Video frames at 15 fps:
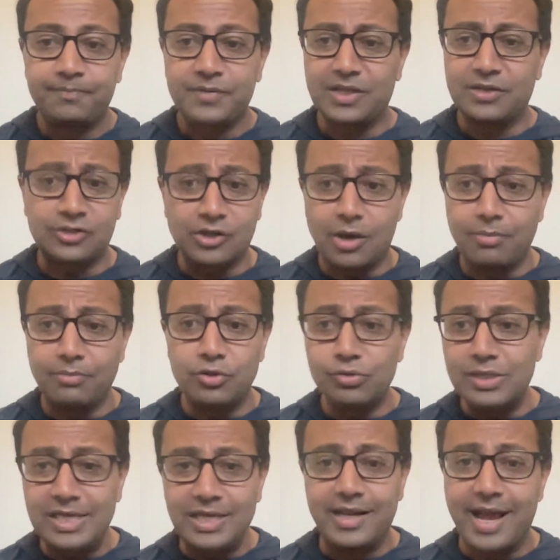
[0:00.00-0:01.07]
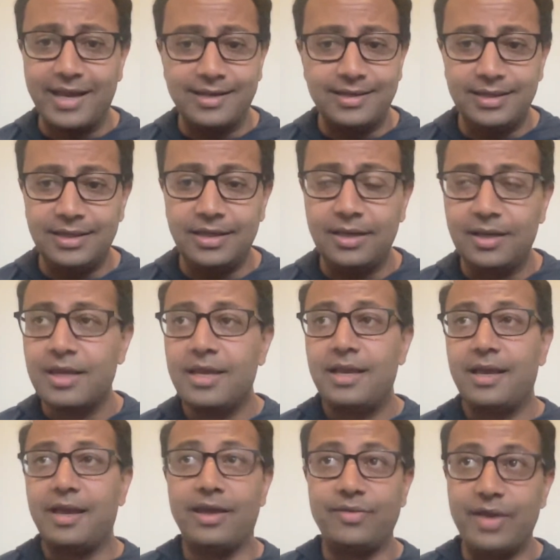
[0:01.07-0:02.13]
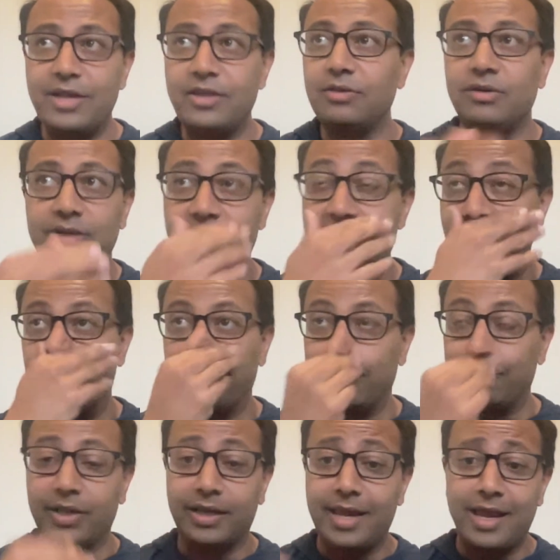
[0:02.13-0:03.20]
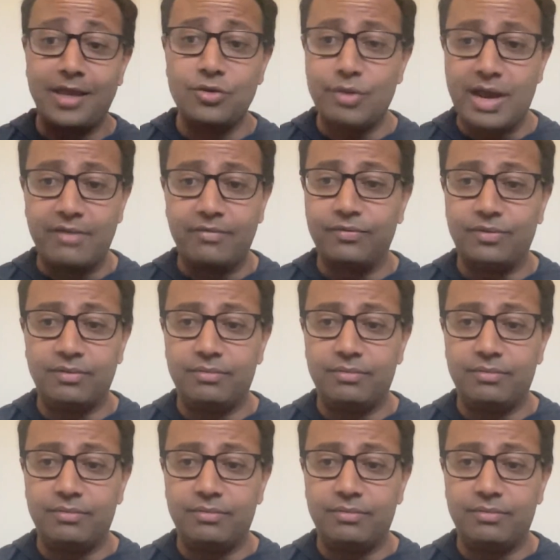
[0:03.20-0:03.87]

some unique ID. And then, yeah, we can be like, hey, you have,